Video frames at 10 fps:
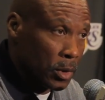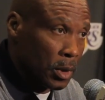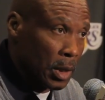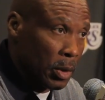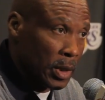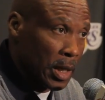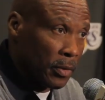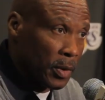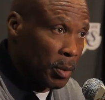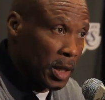you know, I would doubt
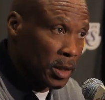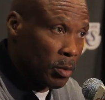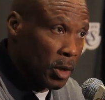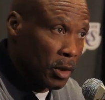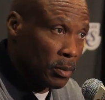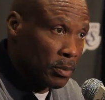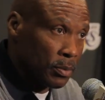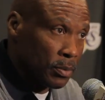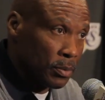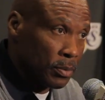if he plays tomorrow.
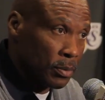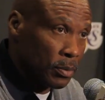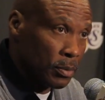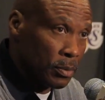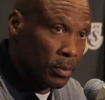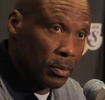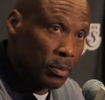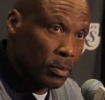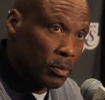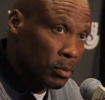What's kind of
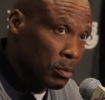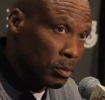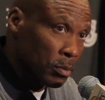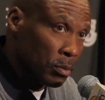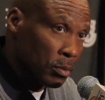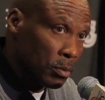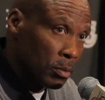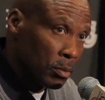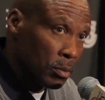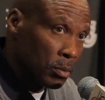your
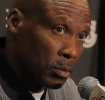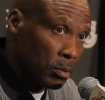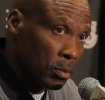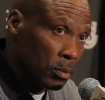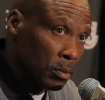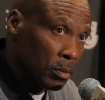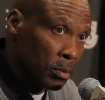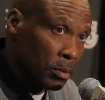contingency plan now?